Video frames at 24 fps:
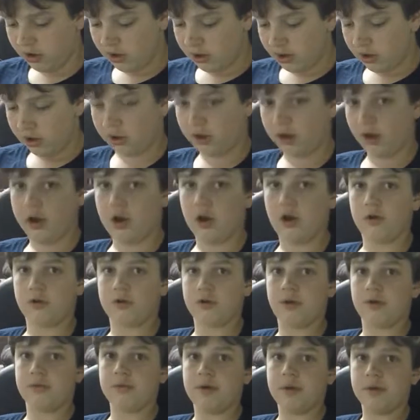like I know
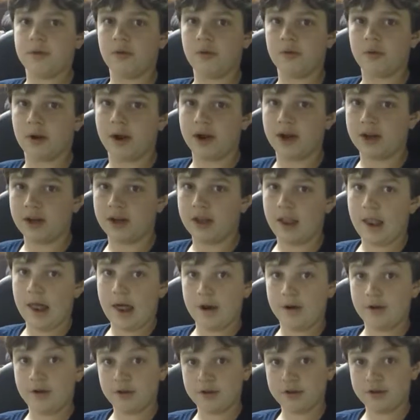some people writing
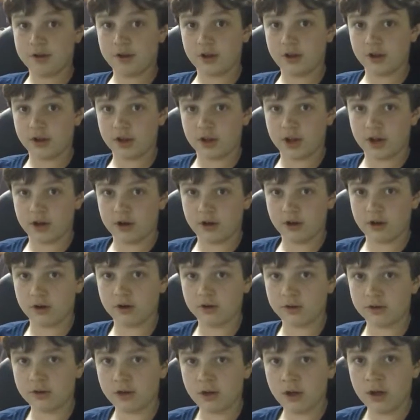letters to
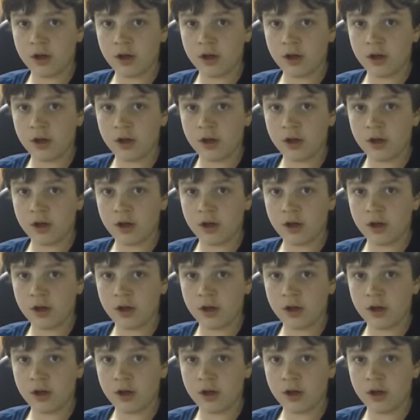carriers